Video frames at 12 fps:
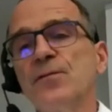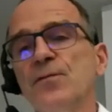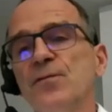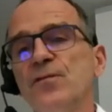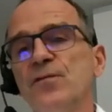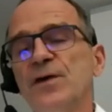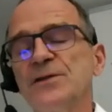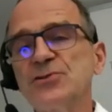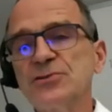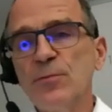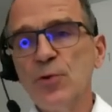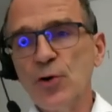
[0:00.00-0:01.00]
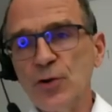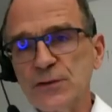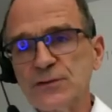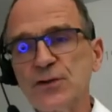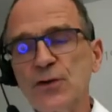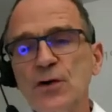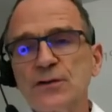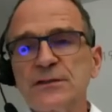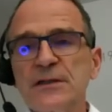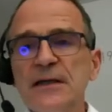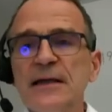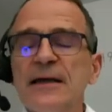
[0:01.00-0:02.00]
vegetable oil
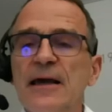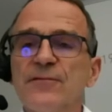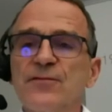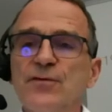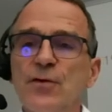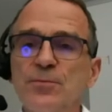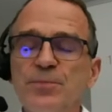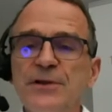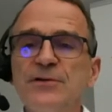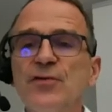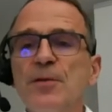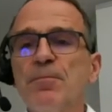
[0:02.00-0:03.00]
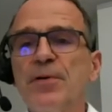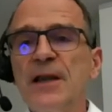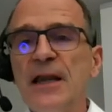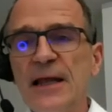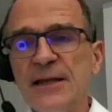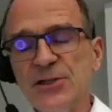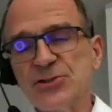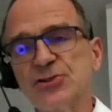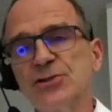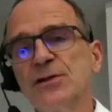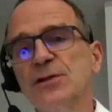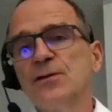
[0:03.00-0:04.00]
stocks have not been
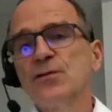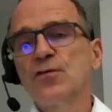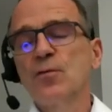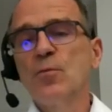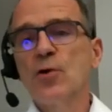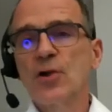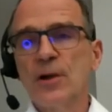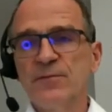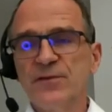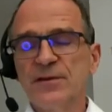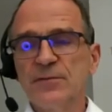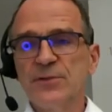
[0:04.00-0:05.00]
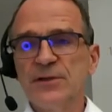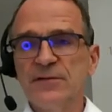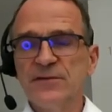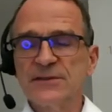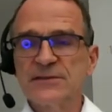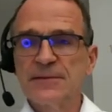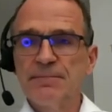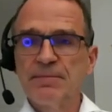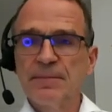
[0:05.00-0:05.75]
replenished to more comfortable levels.